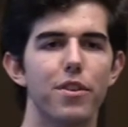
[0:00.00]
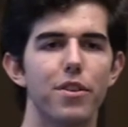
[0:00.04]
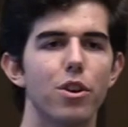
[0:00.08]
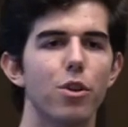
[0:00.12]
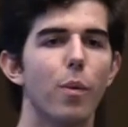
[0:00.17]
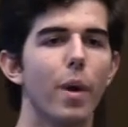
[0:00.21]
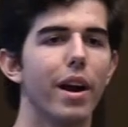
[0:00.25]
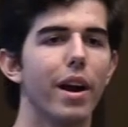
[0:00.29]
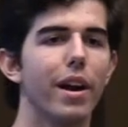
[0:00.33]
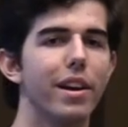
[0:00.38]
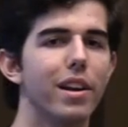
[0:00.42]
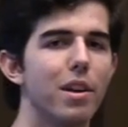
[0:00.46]

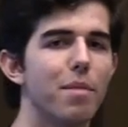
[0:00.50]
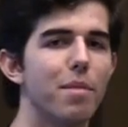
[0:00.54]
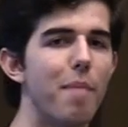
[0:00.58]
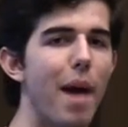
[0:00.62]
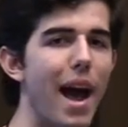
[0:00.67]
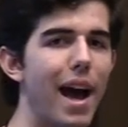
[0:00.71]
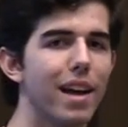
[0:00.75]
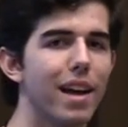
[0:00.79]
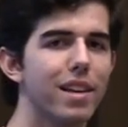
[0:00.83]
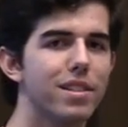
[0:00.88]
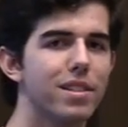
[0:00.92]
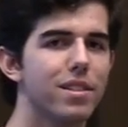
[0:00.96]
wearing a
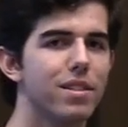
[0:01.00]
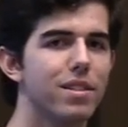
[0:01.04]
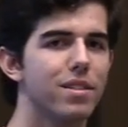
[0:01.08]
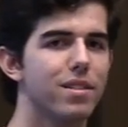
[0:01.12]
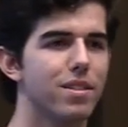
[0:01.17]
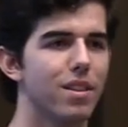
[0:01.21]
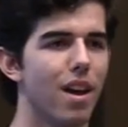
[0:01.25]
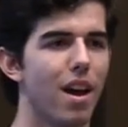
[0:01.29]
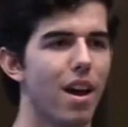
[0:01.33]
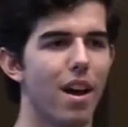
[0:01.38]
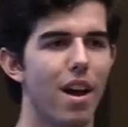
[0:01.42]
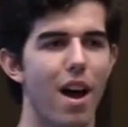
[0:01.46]

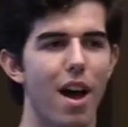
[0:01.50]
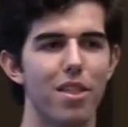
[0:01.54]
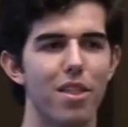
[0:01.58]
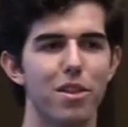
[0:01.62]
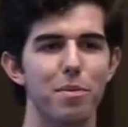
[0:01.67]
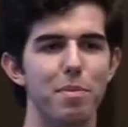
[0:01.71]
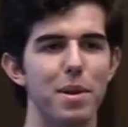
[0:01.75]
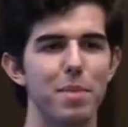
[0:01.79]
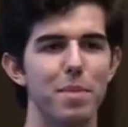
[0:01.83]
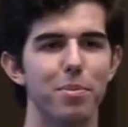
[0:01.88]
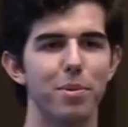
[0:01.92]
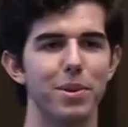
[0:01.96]
mask, other
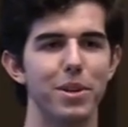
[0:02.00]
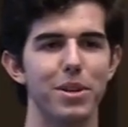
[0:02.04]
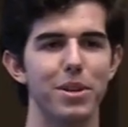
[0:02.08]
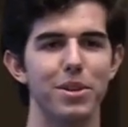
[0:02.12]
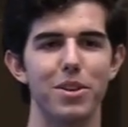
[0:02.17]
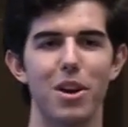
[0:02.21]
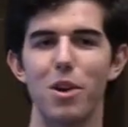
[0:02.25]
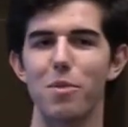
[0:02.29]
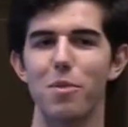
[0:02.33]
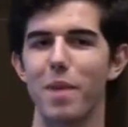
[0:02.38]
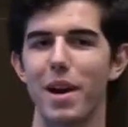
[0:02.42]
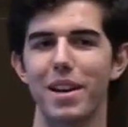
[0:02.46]
people you
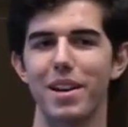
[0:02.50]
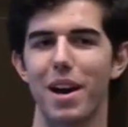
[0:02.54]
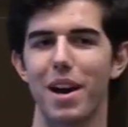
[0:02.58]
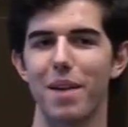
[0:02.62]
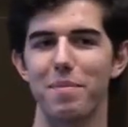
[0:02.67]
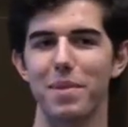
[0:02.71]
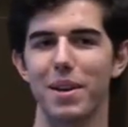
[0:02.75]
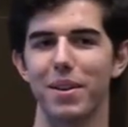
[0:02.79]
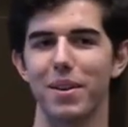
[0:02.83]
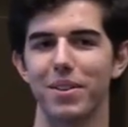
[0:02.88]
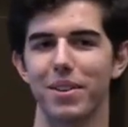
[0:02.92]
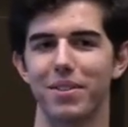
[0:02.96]
know might not
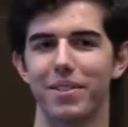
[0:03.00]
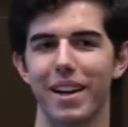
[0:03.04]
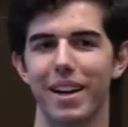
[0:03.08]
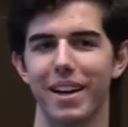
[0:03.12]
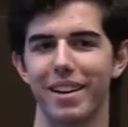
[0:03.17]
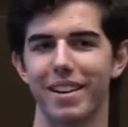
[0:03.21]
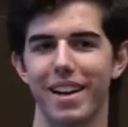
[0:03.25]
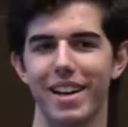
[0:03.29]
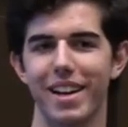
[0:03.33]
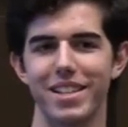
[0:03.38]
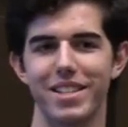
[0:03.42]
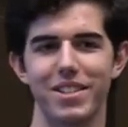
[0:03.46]
be able to
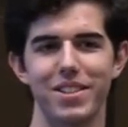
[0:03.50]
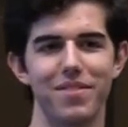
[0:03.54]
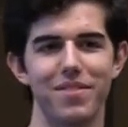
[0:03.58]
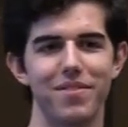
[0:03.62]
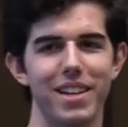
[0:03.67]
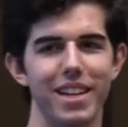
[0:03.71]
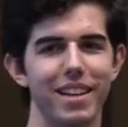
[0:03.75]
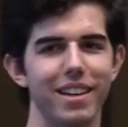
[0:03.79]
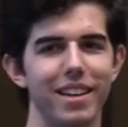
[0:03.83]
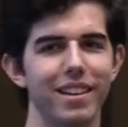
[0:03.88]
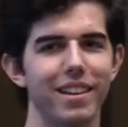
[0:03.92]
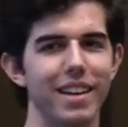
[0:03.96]
recognize you
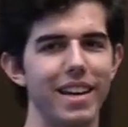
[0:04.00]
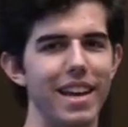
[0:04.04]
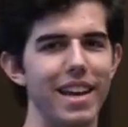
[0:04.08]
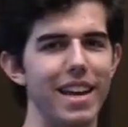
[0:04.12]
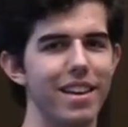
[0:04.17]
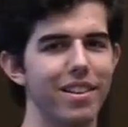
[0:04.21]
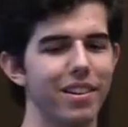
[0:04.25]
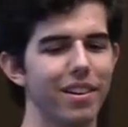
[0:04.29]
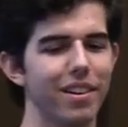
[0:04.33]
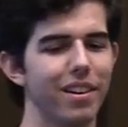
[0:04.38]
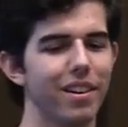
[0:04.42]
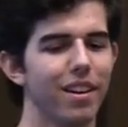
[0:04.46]
immediately
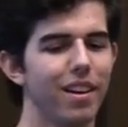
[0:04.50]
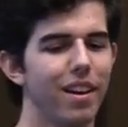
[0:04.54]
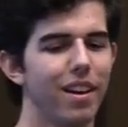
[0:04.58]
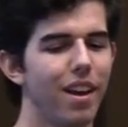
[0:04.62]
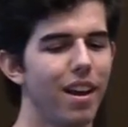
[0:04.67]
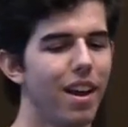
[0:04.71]
either.